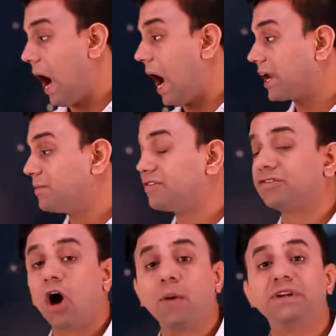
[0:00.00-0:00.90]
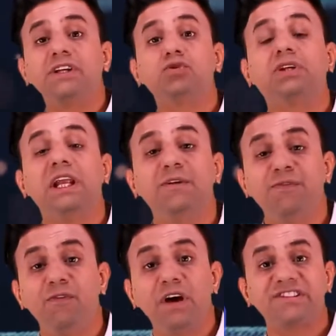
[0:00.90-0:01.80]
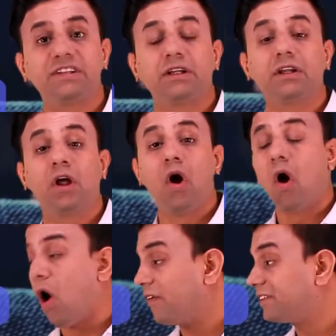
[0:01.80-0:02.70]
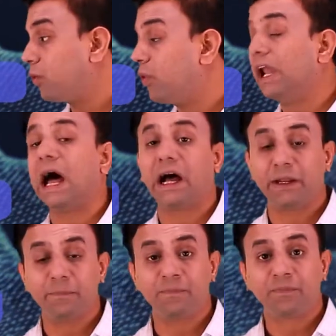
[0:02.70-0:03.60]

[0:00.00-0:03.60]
are absorbed into the lymph vessel of the villi.